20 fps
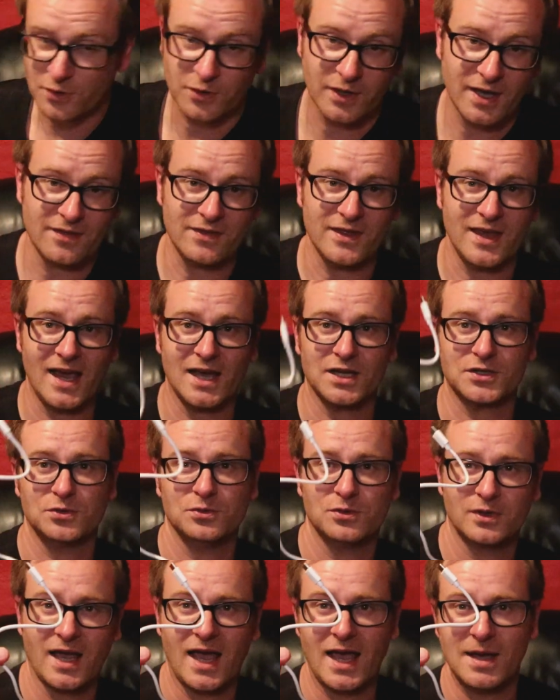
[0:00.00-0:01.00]
you get the
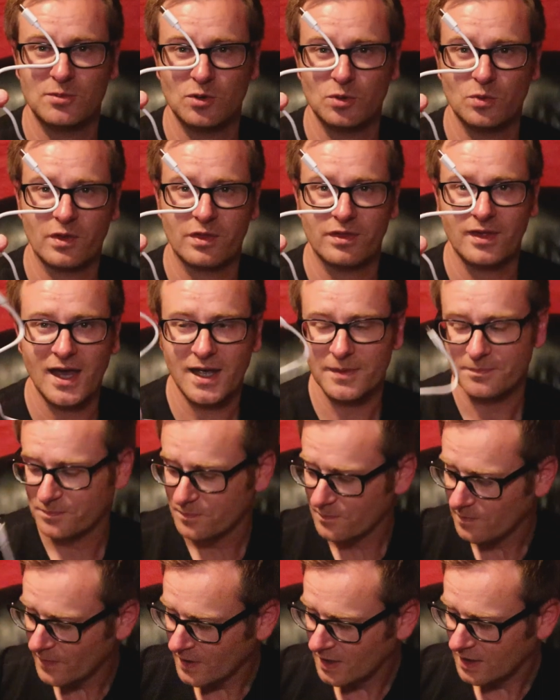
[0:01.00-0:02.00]
actual cable with that.
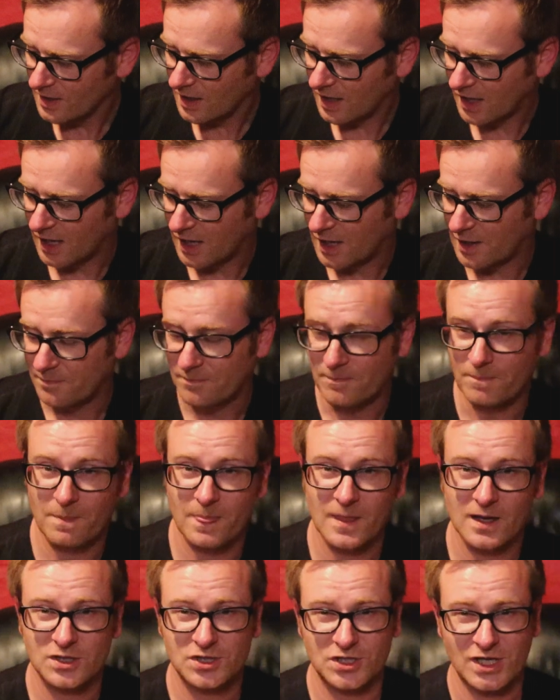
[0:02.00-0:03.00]
Um,
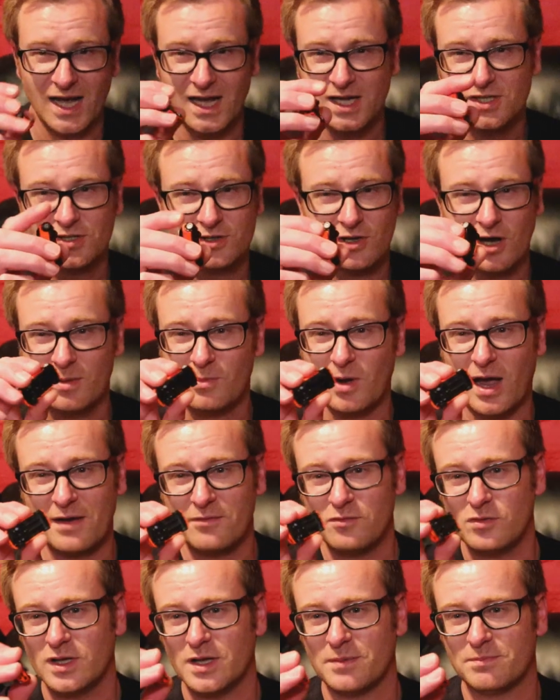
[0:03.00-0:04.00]
charge time, I
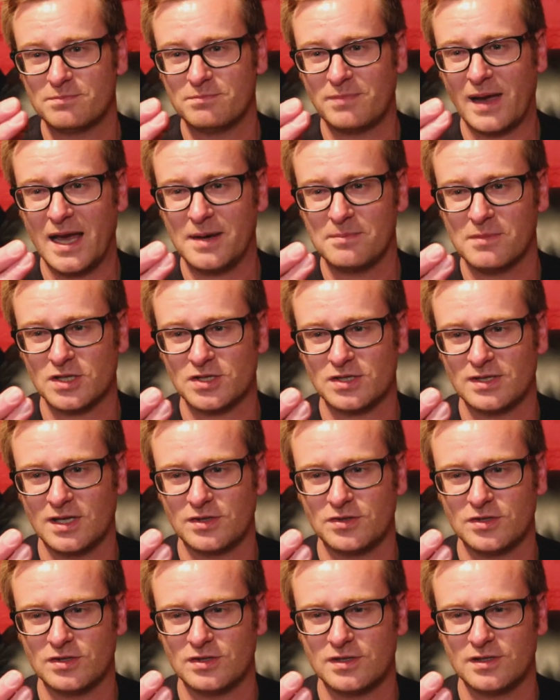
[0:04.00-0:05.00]
haven't really paid much
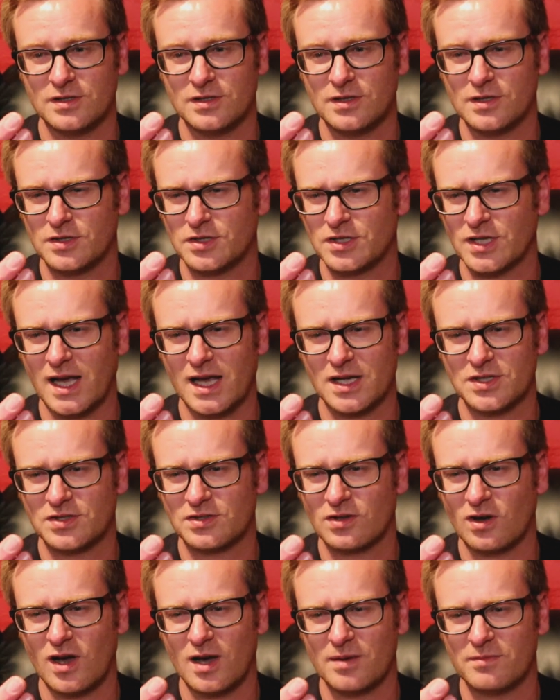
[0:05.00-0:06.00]
attention to the charge
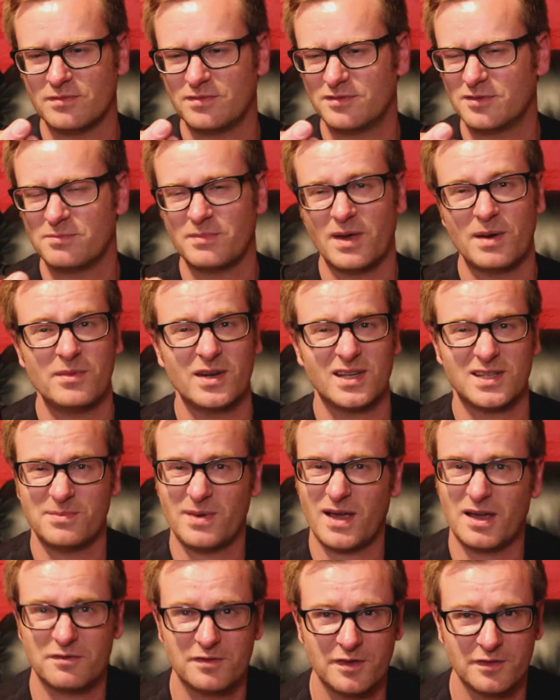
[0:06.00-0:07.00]
time. From memory, it's
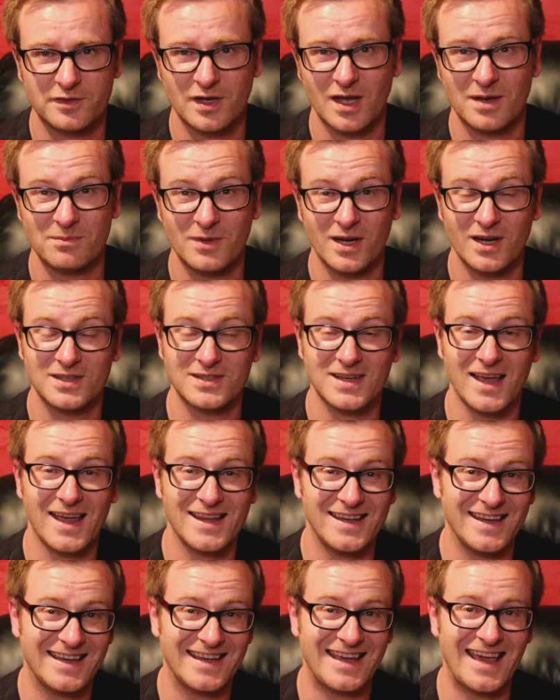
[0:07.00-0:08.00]
about 15 minutes,
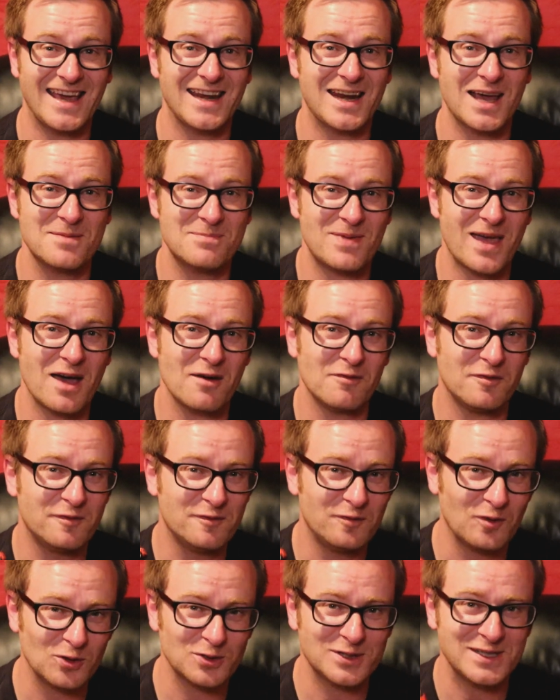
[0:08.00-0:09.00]
and you get about
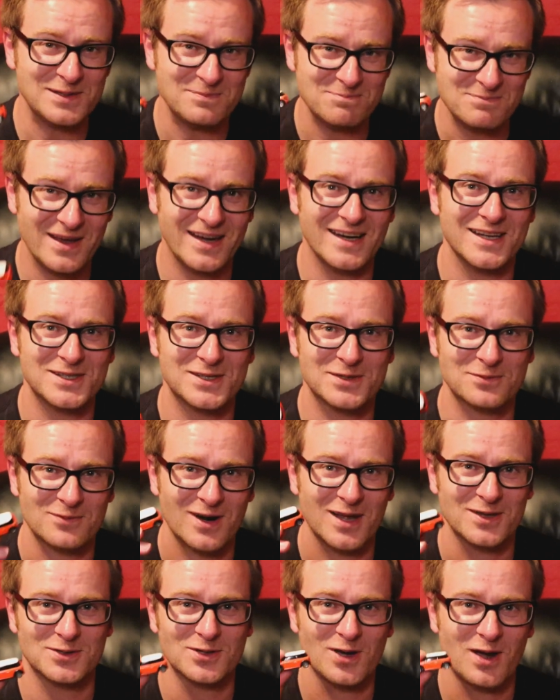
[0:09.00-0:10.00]
40 minutes
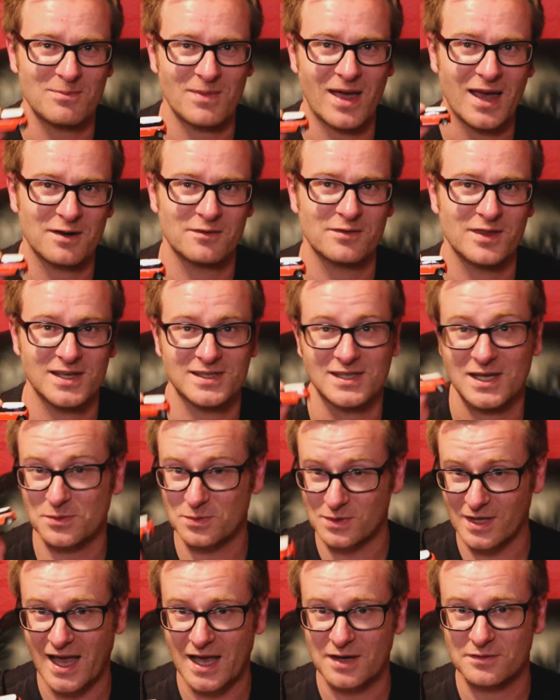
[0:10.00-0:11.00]
runtime out of this. That's
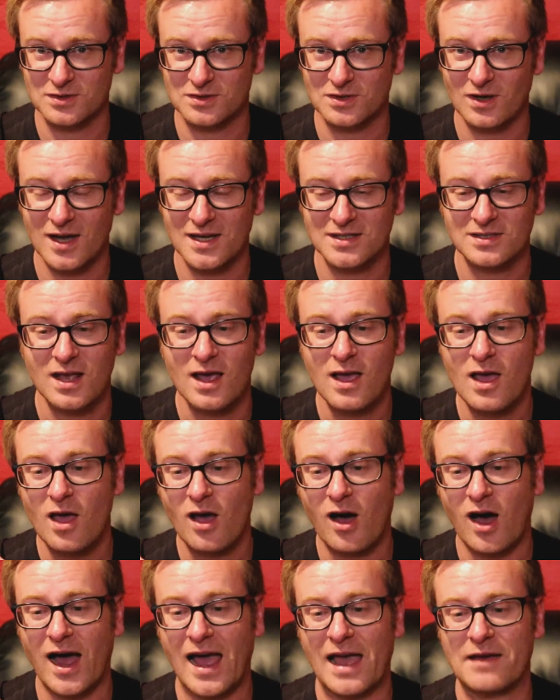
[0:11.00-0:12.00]
what they advertised.
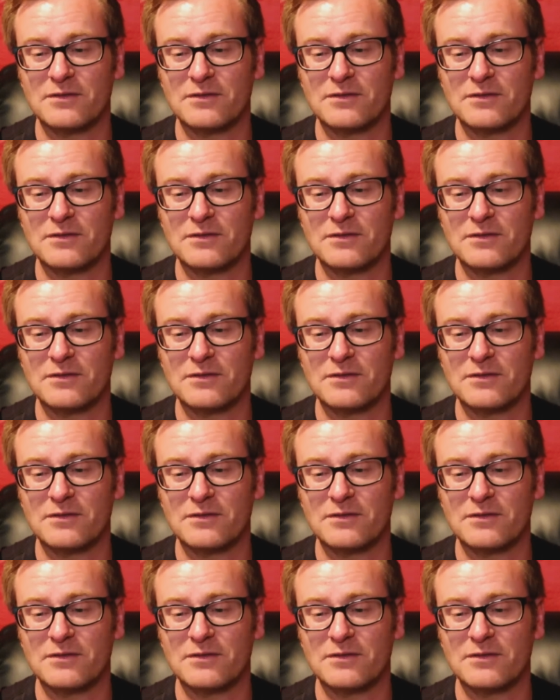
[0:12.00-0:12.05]
I